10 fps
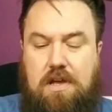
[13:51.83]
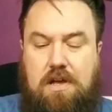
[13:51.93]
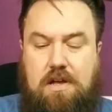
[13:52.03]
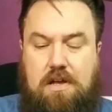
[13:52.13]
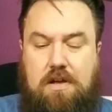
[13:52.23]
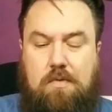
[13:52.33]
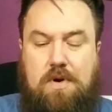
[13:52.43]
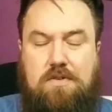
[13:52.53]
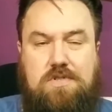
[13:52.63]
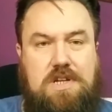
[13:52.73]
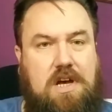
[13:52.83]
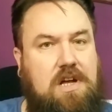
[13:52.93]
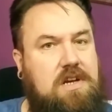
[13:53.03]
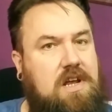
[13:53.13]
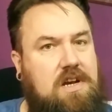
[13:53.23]
well
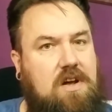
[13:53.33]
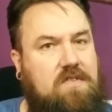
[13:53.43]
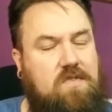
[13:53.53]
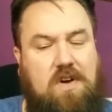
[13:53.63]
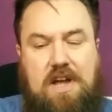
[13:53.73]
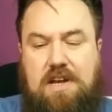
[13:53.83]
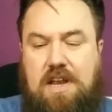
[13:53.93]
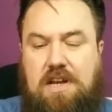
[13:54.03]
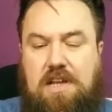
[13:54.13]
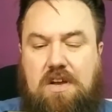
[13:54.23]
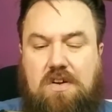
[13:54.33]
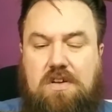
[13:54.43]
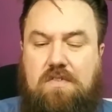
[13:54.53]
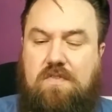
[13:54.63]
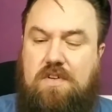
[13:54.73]
done, and I've not had any kind
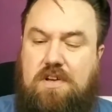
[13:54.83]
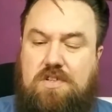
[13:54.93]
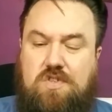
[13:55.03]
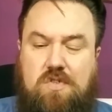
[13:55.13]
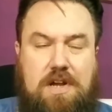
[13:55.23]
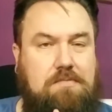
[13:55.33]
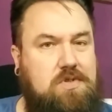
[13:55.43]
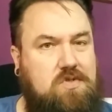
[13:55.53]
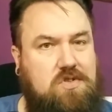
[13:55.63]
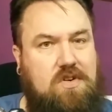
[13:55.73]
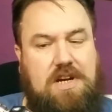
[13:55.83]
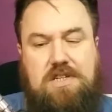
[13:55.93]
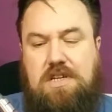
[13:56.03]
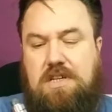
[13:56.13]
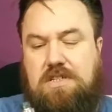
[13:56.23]
of scrapes or
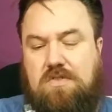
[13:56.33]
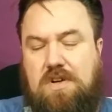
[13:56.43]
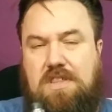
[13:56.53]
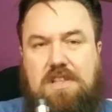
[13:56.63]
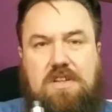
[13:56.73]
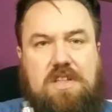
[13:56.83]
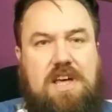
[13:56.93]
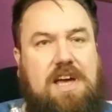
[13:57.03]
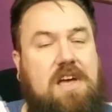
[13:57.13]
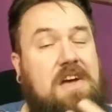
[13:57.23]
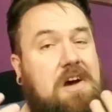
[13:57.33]
scratches or anything like that.